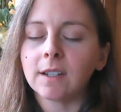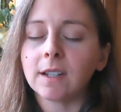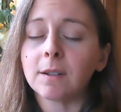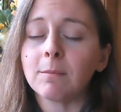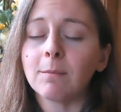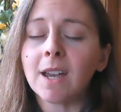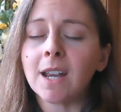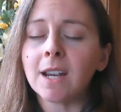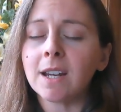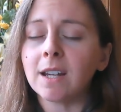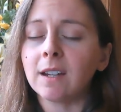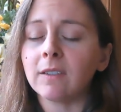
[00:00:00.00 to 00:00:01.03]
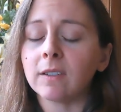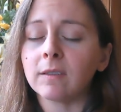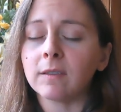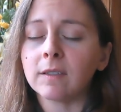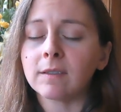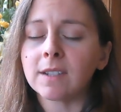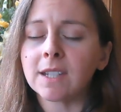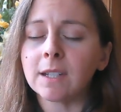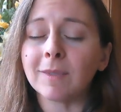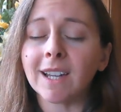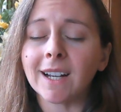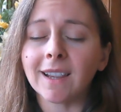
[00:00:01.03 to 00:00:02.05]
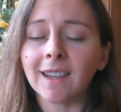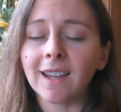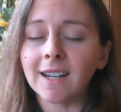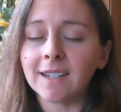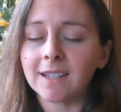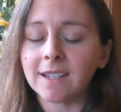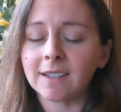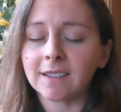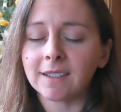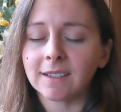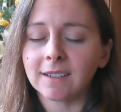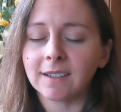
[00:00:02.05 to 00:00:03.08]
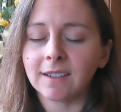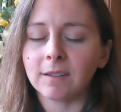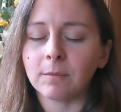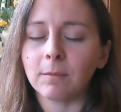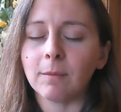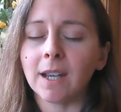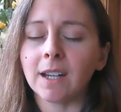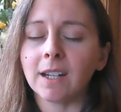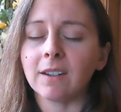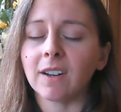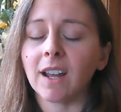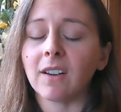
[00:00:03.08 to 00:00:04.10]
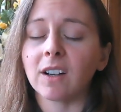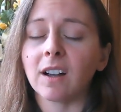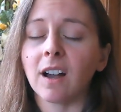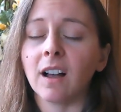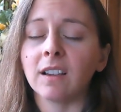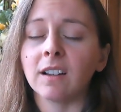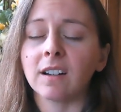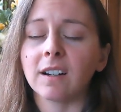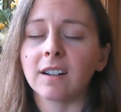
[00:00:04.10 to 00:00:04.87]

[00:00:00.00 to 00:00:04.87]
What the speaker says: It may even seem like a light. It may even have a color.